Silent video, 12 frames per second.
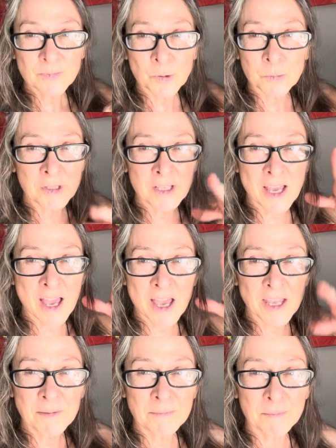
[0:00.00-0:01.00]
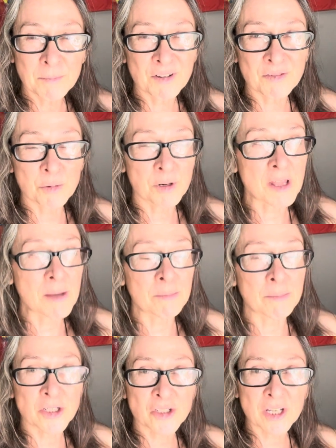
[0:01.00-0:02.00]
with a K before that
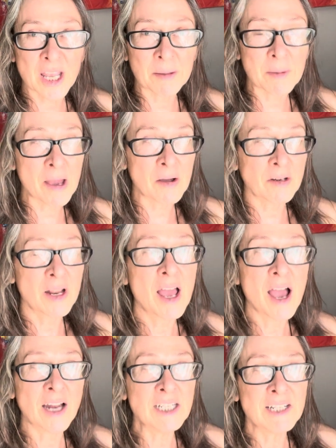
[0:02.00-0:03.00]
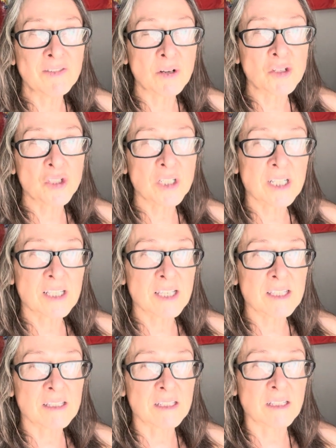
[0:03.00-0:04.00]
bitch came out. I didn't even know she
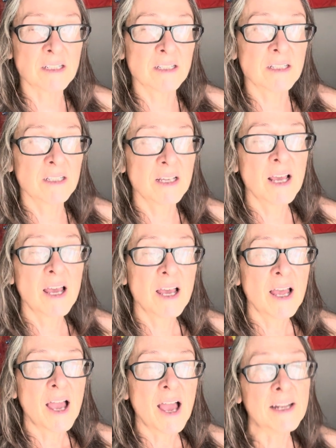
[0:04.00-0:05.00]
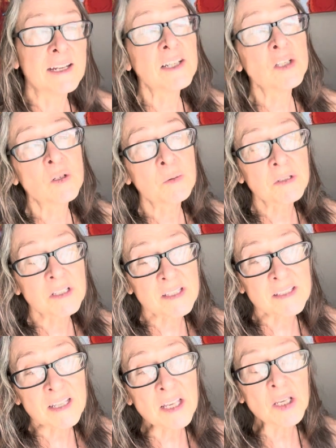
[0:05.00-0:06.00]
existed. And I didn't do it with a
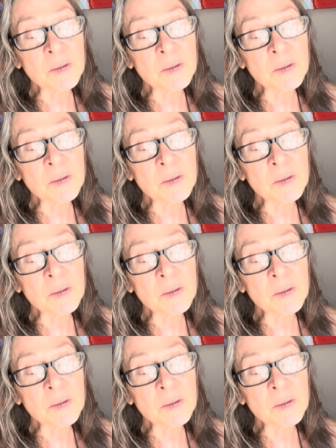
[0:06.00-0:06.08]
C